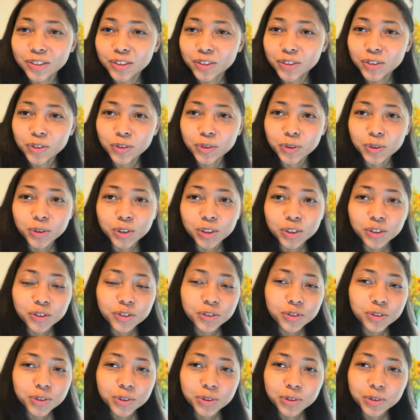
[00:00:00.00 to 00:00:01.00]
is yours
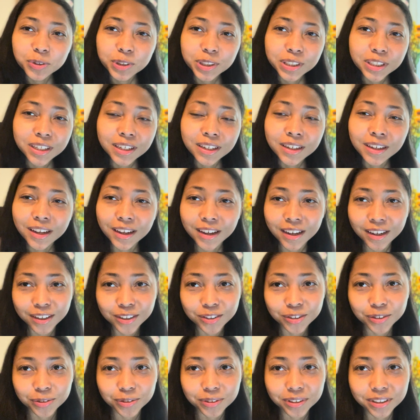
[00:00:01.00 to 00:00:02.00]
truly,
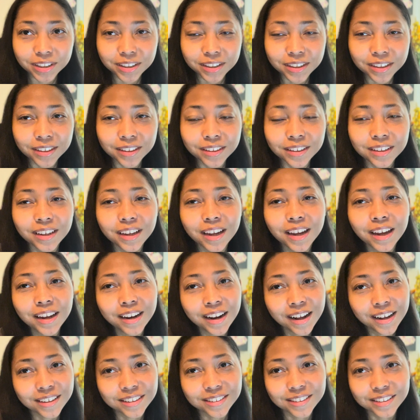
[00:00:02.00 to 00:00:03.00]
Ezralyn, and
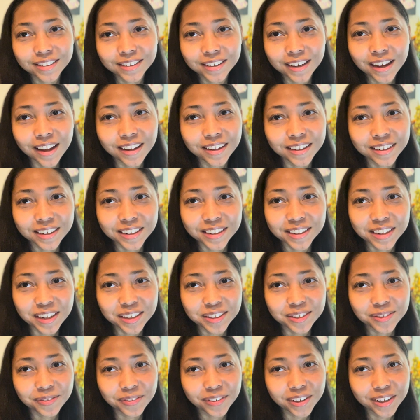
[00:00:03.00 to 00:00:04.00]
I'll see y'all in the
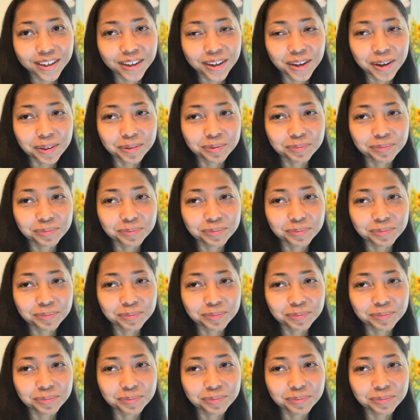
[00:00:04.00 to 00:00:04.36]
next video.